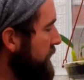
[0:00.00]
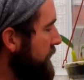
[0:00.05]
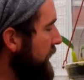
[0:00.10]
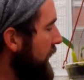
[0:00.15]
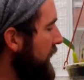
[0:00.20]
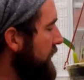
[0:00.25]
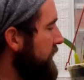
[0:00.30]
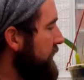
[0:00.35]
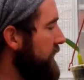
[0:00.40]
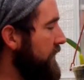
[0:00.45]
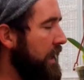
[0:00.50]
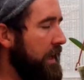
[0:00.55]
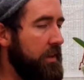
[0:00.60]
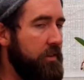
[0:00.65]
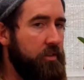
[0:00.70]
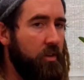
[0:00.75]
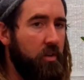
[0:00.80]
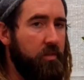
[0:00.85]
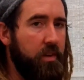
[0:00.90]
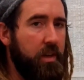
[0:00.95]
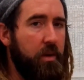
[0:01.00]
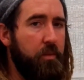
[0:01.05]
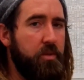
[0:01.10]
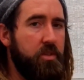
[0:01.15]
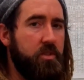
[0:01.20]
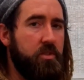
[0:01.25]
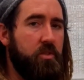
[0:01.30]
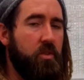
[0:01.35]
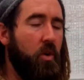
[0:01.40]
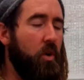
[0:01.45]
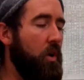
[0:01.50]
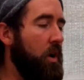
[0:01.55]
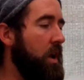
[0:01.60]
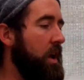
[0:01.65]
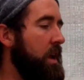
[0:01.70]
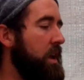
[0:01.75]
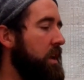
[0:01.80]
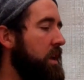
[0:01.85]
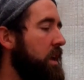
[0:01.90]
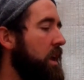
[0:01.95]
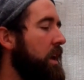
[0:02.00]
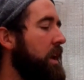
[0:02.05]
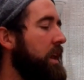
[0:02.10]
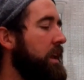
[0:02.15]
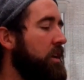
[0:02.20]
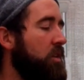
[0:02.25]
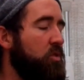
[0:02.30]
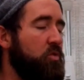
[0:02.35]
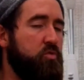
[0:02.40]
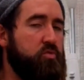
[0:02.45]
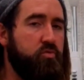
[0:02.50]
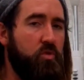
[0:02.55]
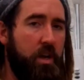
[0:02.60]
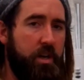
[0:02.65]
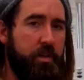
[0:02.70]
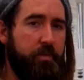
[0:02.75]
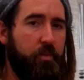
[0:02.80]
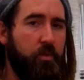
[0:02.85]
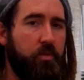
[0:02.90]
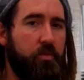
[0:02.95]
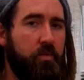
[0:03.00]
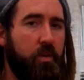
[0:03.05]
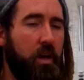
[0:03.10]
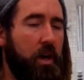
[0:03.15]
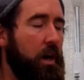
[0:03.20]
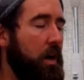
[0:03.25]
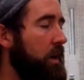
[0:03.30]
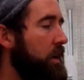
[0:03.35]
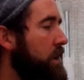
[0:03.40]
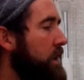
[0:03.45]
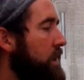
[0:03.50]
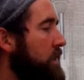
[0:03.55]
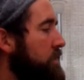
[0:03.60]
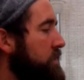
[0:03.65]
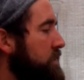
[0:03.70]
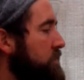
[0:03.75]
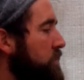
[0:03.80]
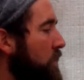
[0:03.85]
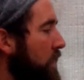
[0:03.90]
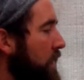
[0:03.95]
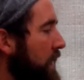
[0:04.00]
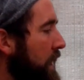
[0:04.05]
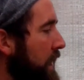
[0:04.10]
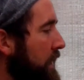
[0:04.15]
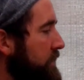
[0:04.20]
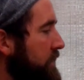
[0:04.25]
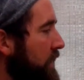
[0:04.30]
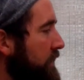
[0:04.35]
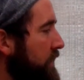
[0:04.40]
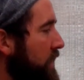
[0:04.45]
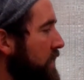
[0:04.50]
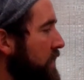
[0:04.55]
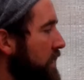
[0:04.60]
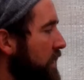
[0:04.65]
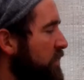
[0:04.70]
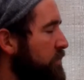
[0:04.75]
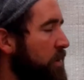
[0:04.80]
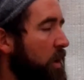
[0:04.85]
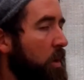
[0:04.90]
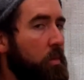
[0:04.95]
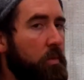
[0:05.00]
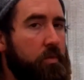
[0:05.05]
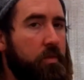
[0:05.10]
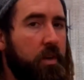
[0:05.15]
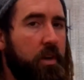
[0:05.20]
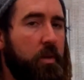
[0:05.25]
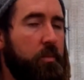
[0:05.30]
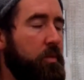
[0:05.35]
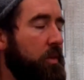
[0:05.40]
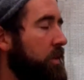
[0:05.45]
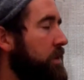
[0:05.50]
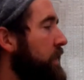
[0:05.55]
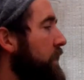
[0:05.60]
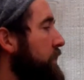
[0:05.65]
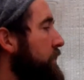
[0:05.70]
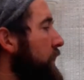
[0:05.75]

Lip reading: fascinator over here, which has got an incredible flower, which is why I had to have. I love Bulbophyllums. I think they're